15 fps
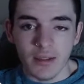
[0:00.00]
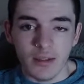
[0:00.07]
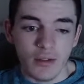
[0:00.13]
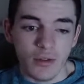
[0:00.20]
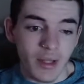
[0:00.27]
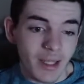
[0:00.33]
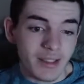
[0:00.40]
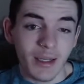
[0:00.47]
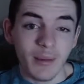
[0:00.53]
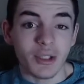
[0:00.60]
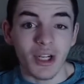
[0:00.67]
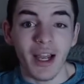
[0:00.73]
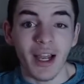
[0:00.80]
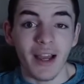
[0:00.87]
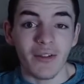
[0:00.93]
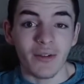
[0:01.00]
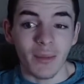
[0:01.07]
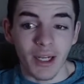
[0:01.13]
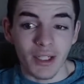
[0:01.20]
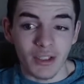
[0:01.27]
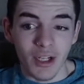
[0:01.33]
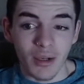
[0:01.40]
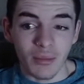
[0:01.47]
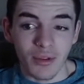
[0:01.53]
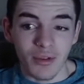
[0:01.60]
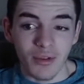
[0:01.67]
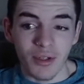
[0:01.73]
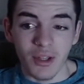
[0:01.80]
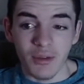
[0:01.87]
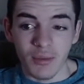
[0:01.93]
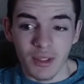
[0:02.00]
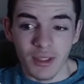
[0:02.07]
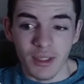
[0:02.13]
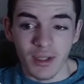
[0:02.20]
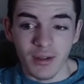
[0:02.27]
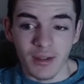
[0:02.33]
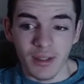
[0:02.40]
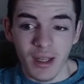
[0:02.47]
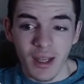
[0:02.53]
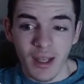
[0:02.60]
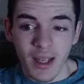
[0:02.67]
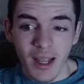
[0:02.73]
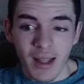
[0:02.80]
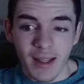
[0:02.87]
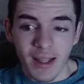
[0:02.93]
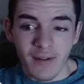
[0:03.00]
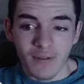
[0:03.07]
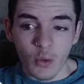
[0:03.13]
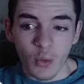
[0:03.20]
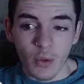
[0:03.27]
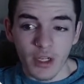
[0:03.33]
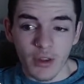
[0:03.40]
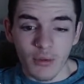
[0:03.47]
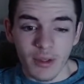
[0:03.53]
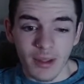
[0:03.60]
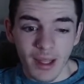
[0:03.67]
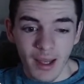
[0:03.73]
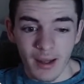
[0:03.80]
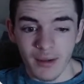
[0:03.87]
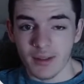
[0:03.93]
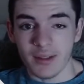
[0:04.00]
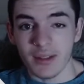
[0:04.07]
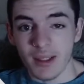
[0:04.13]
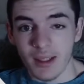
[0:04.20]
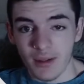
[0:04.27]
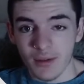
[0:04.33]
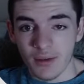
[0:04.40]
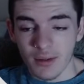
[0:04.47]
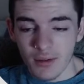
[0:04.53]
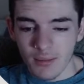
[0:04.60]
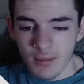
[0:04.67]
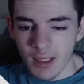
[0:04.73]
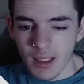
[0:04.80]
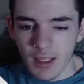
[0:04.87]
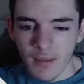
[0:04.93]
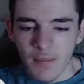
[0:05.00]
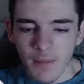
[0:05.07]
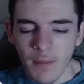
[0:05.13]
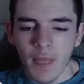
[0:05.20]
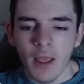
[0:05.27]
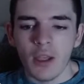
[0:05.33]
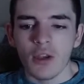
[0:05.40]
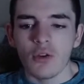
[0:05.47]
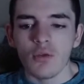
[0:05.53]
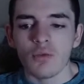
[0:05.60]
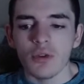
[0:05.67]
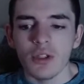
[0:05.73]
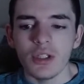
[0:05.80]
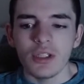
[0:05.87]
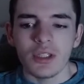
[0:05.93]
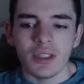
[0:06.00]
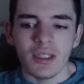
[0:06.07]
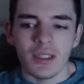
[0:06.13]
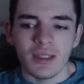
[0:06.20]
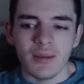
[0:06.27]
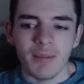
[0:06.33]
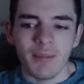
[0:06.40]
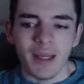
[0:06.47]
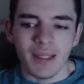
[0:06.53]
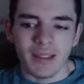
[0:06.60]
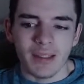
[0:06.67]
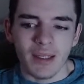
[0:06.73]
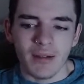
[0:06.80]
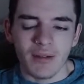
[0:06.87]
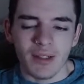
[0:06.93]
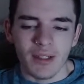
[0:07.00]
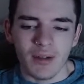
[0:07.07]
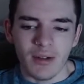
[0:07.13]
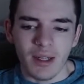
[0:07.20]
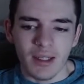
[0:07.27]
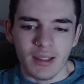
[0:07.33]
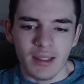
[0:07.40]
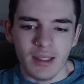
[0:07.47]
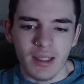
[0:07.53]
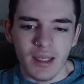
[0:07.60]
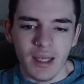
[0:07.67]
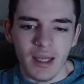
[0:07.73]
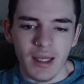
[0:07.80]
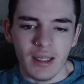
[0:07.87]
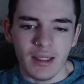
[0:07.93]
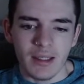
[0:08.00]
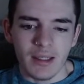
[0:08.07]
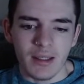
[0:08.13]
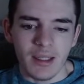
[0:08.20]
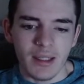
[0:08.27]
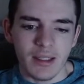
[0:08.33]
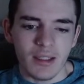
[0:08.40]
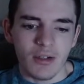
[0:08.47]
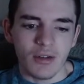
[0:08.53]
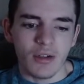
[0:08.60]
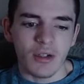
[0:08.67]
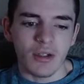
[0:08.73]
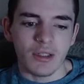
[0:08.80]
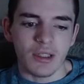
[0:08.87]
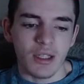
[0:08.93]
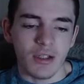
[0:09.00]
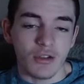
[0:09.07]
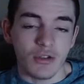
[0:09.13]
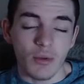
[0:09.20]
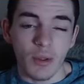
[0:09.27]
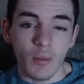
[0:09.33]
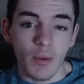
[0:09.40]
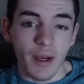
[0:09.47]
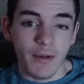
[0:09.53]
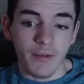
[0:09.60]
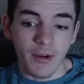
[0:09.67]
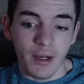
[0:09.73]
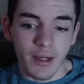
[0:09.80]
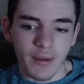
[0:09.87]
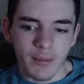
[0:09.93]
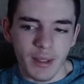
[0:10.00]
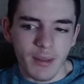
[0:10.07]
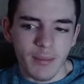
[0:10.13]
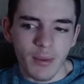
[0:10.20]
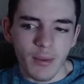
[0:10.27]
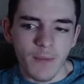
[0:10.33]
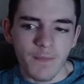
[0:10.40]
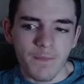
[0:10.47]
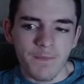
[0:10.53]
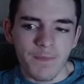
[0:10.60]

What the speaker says: So that's how much I have in my shop with 33 sales, and they have 23,000 sales. Meaning you really just need some best sellers here on Etsy and things that are going to sell to a wide variety of people.